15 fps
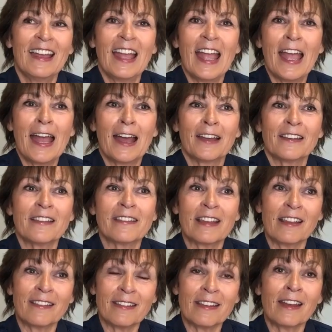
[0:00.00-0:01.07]
And
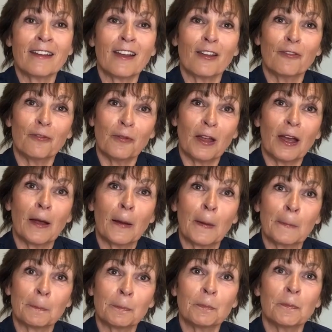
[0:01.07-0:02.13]
since then, I've
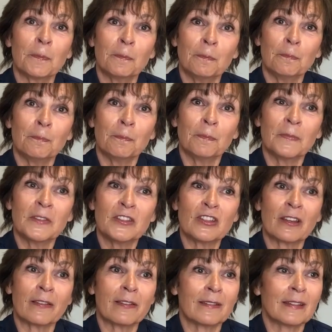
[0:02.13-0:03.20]

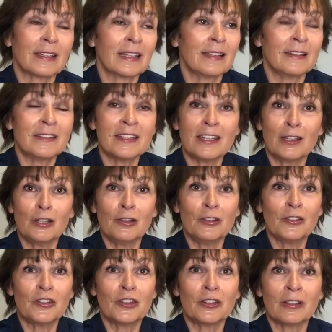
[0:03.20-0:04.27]
just continued
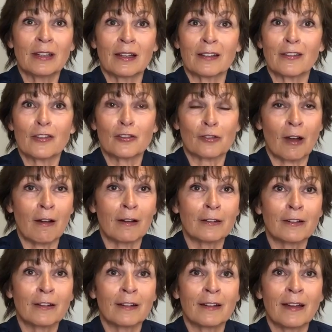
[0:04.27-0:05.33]
to get
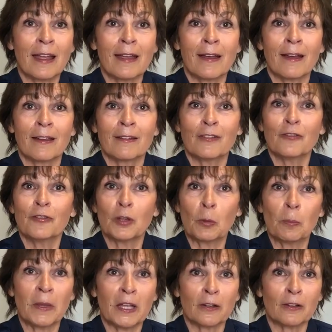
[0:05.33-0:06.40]
stronger and feel
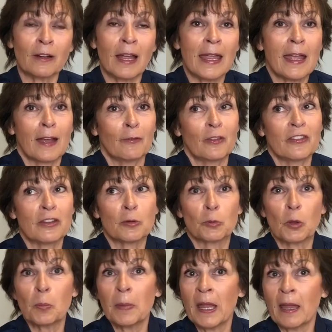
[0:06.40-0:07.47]
better. I have zero
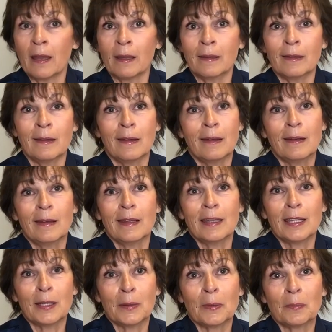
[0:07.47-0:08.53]
pain.
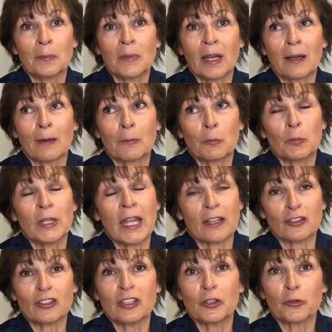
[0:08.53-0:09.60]
We
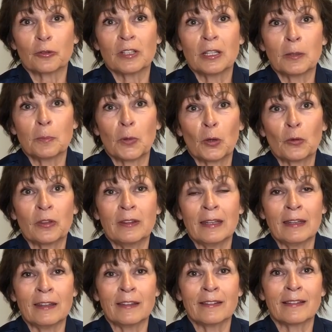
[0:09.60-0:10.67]
actually treated both
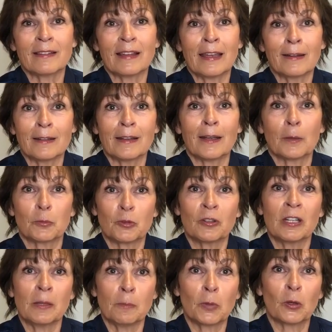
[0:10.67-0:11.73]
knees, ended up
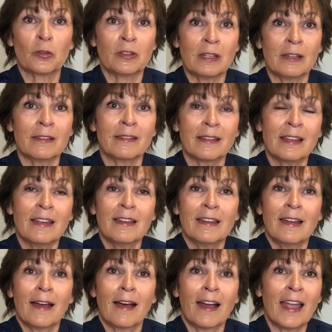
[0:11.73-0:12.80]
treating both knees.
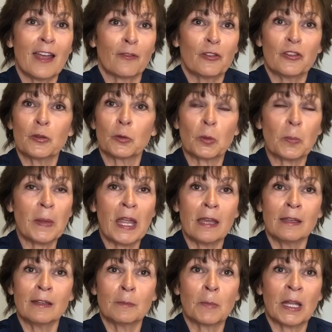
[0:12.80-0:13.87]
I have zero pain
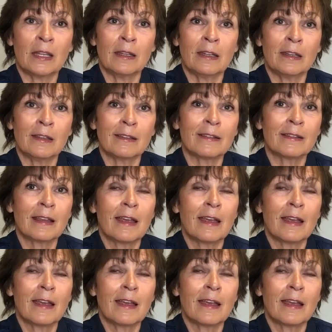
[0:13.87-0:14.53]
in my knees.